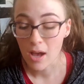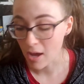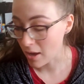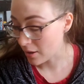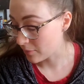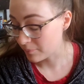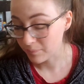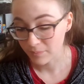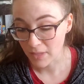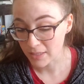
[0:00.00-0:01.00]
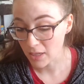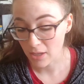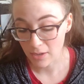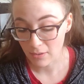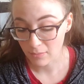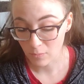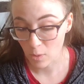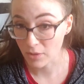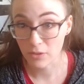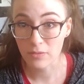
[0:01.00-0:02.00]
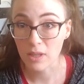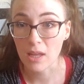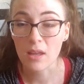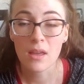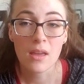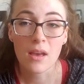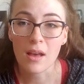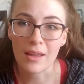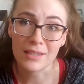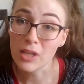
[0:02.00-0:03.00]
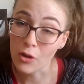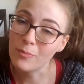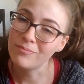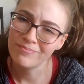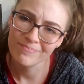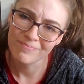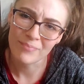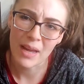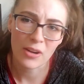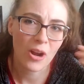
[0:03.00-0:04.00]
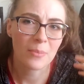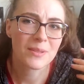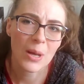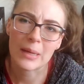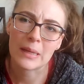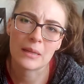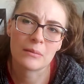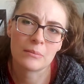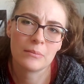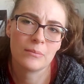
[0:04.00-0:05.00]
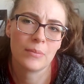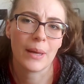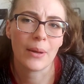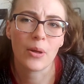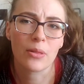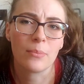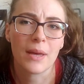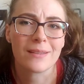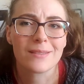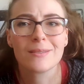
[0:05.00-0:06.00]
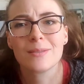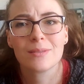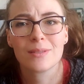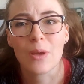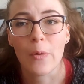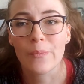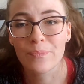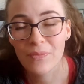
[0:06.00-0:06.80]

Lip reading: They did wonderfully until my crops got eaten by all the pests. So